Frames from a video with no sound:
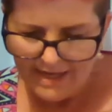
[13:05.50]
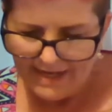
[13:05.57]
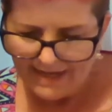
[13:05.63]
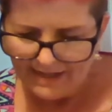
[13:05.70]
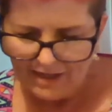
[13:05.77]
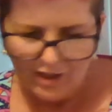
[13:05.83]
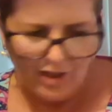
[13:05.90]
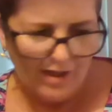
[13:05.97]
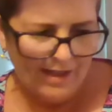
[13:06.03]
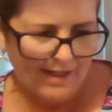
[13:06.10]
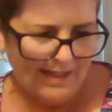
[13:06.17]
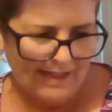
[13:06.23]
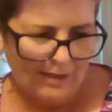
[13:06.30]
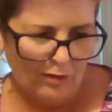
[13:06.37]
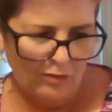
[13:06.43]
Oh,
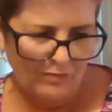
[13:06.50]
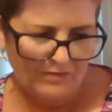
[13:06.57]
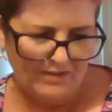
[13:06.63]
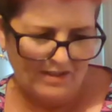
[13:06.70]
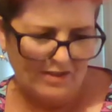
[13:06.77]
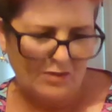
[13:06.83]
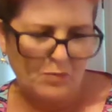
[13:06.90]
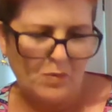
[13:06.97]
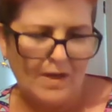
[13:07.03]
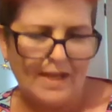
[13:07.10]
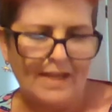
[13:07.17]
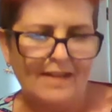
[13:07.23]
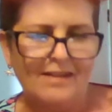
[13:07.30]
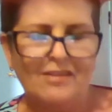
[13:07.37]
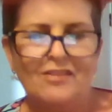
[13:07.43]
and I love these
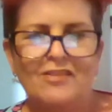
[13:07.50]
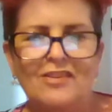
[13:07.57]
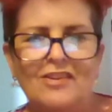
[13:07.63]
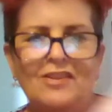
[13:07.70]
whales.